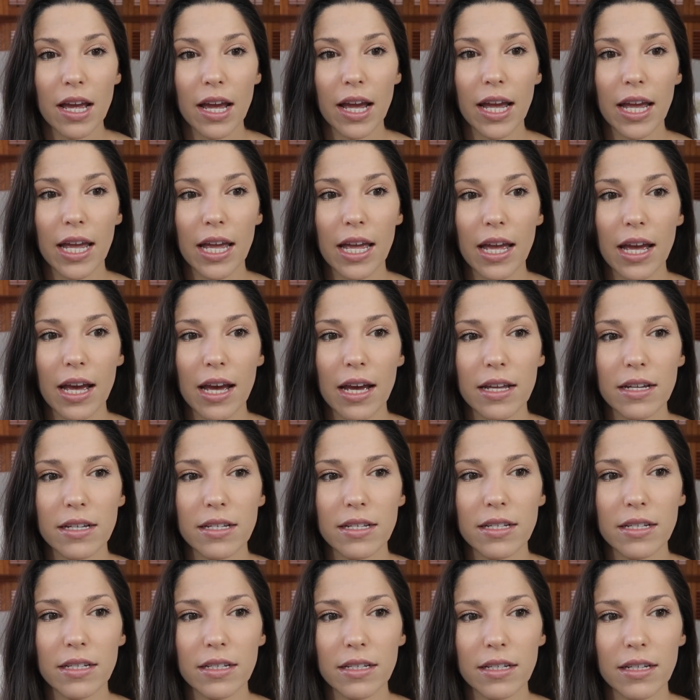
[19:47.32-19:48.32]

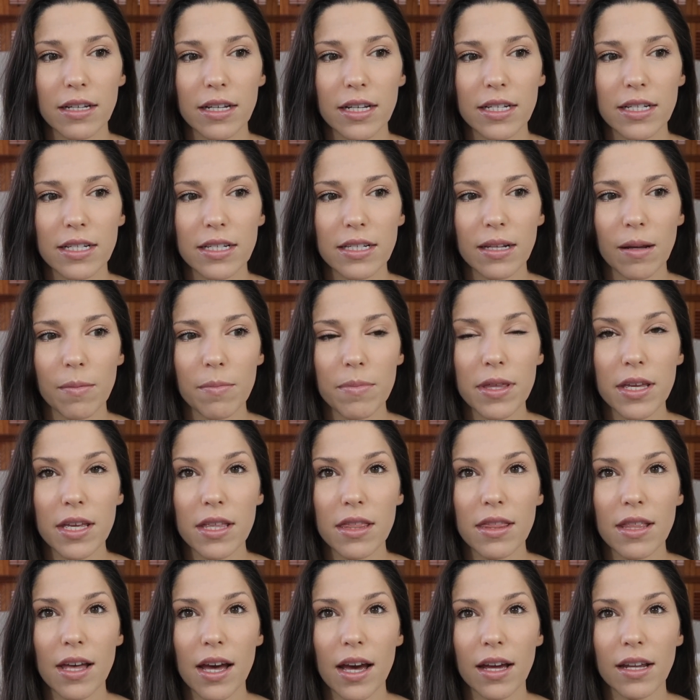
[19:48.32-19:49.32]
and it's
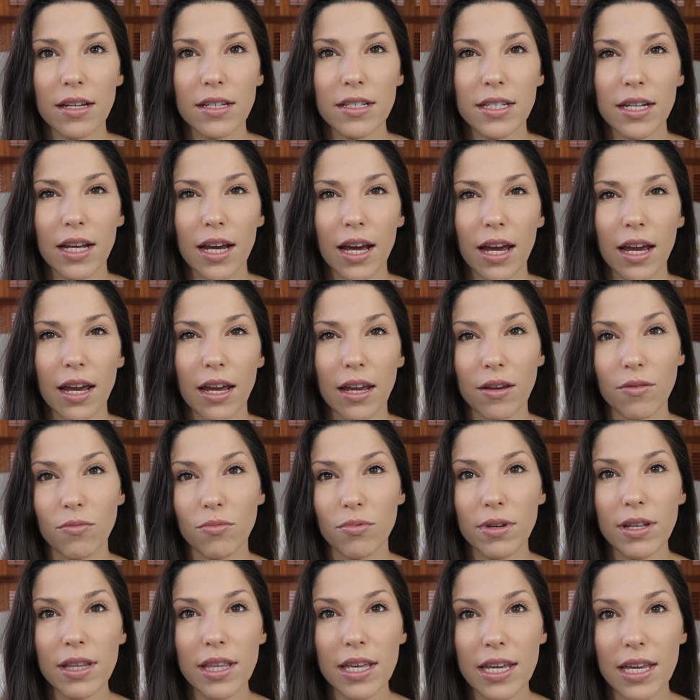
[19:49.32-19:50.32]
something that I
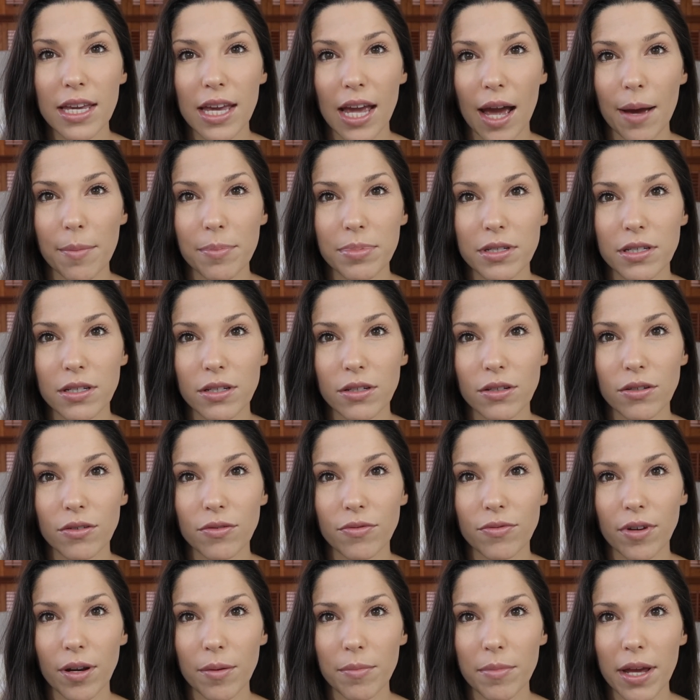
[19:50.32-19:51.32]
really kept
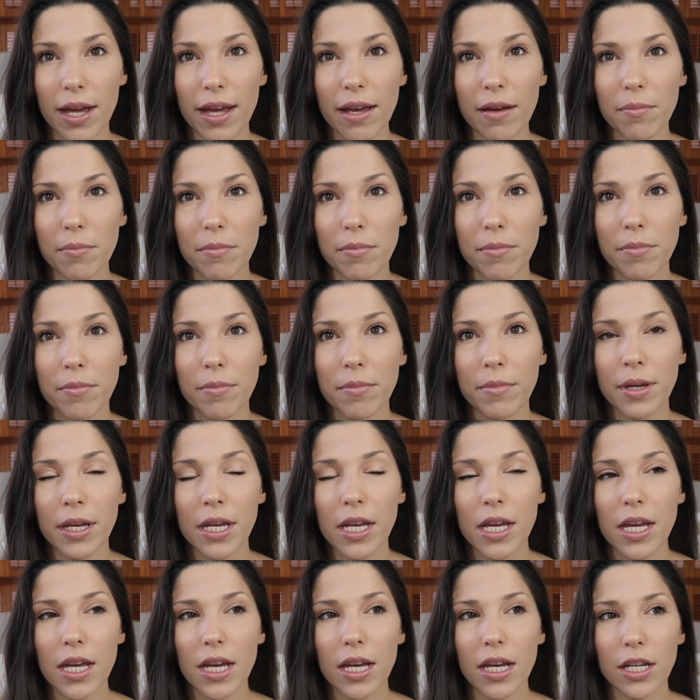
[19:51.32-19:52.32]
from him.
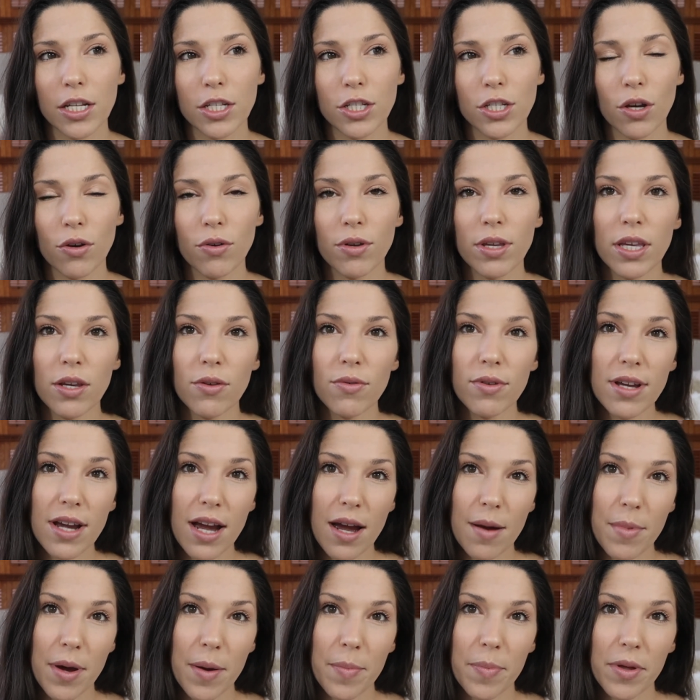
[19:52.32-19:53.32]
And so he would
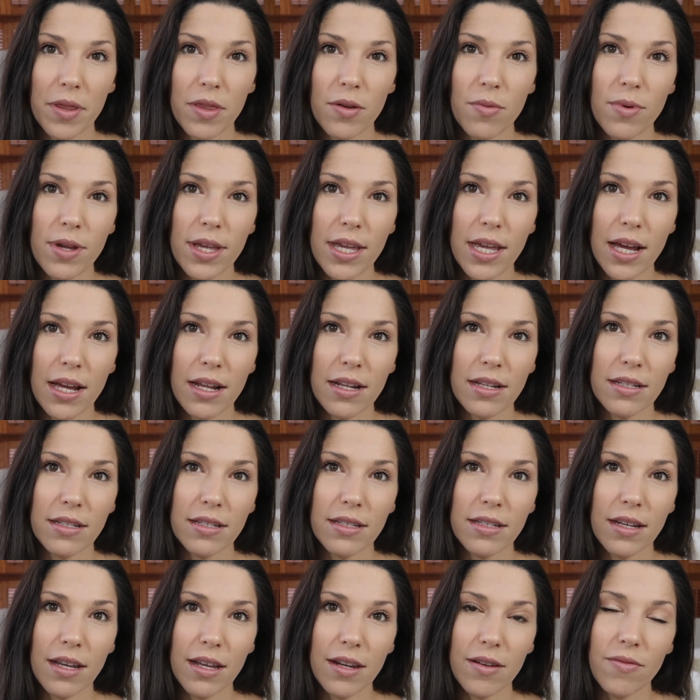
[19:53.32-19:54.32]
come up on the
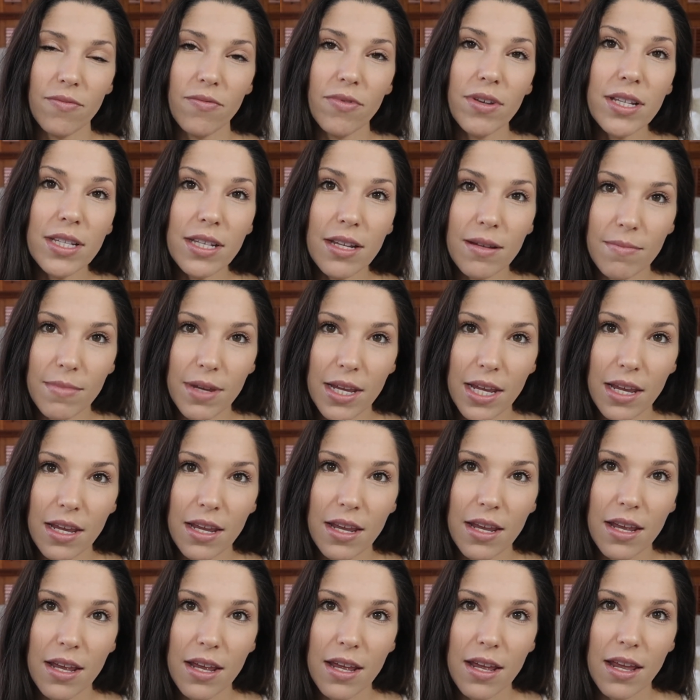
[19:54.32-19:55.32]
weekends and visit
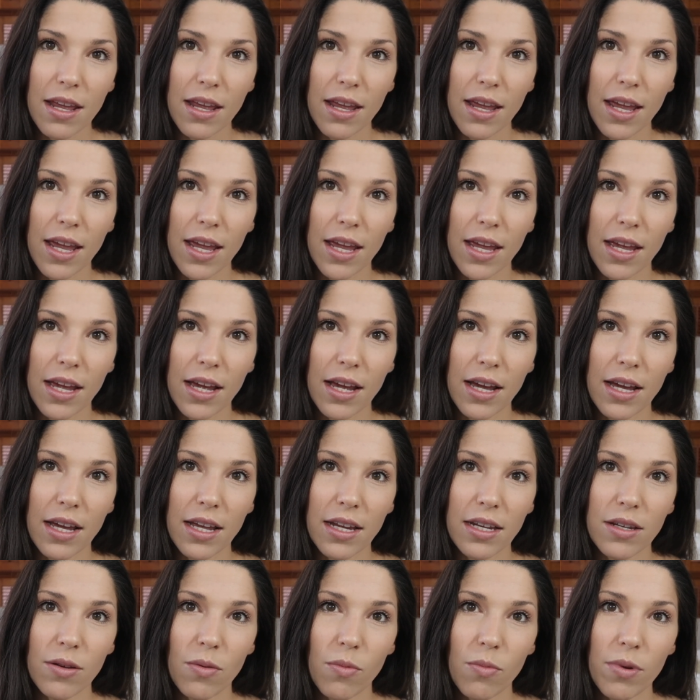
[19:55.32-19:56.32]
me,
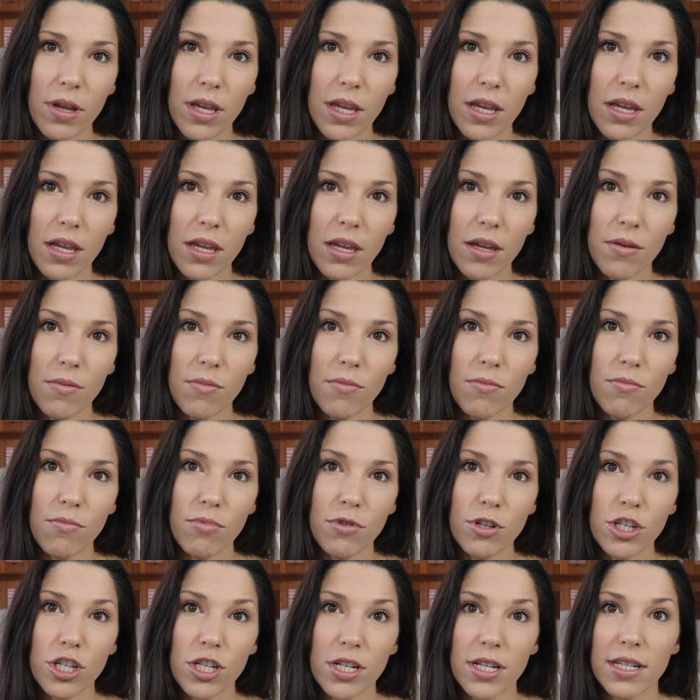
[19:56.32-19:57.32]
and we
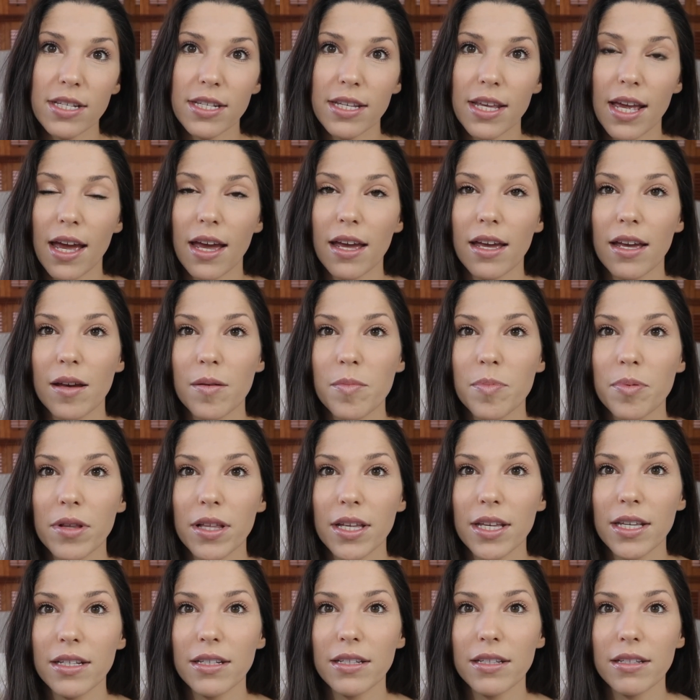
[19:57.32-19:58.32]
would just get a
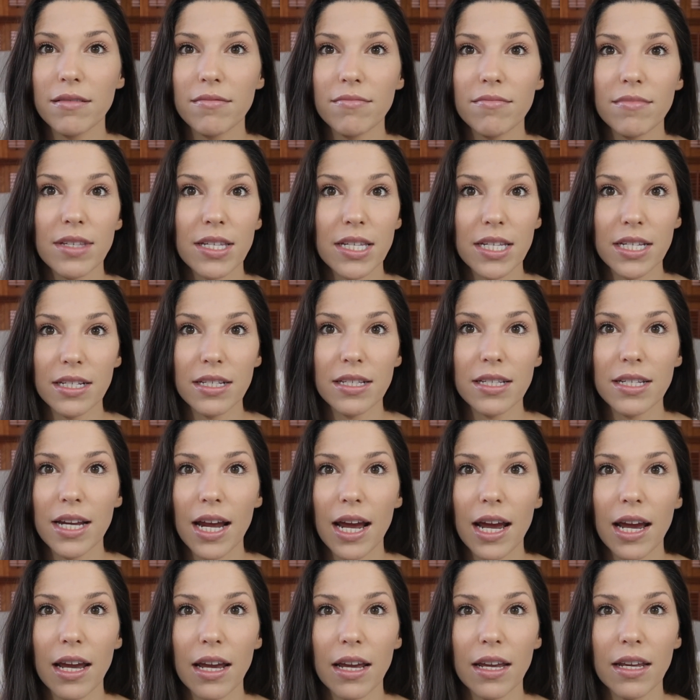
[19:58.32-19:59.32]
place to
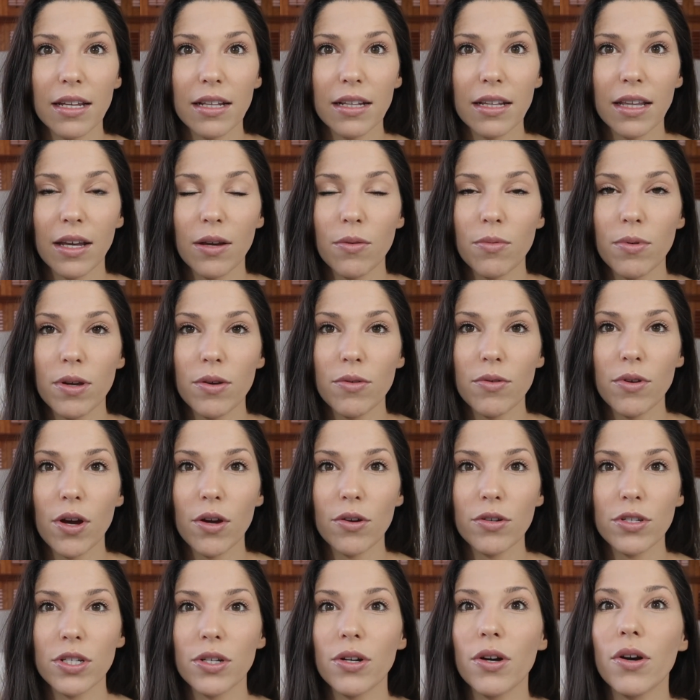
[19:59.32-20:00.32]
stay. Like we would
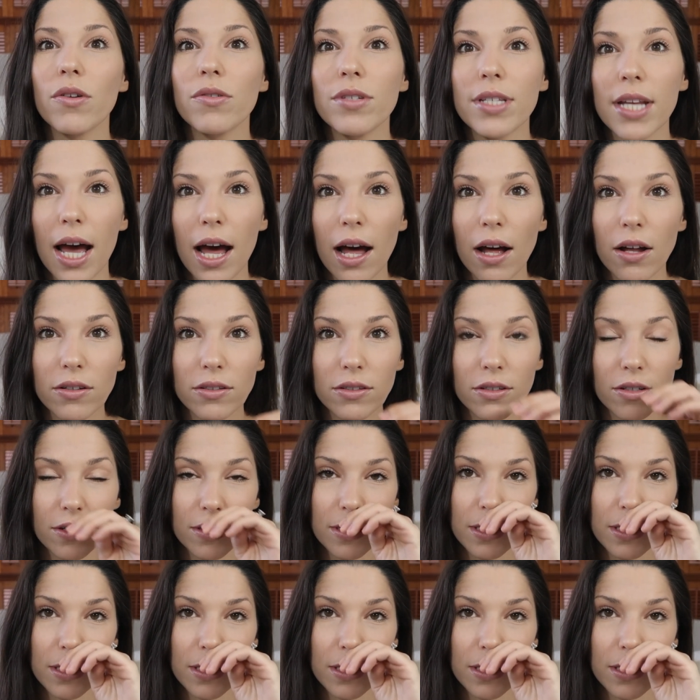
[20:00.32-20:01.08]
go to a hotel or